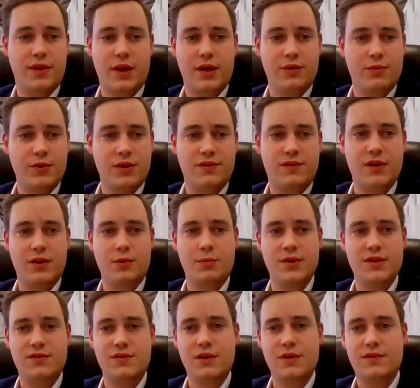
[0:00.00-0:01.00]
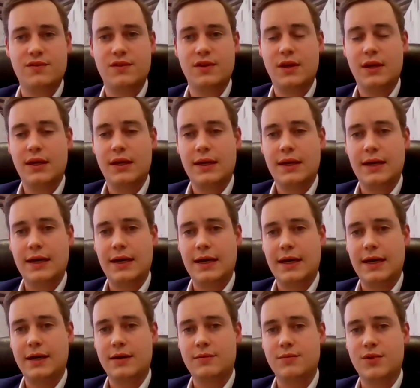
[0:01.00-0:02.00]
any retail business.
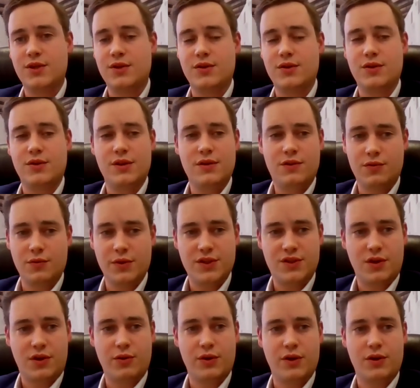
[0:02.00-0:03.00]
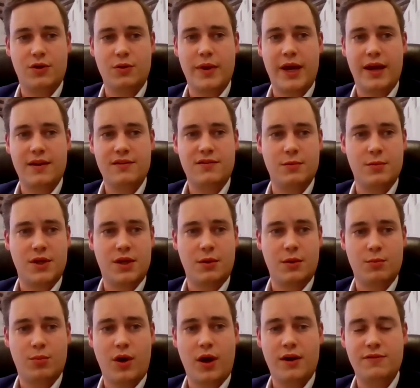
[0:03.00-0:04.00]
You need to reach a critical mass to become
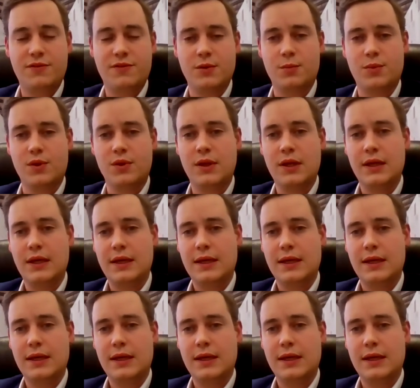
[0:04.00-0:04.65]
profitable.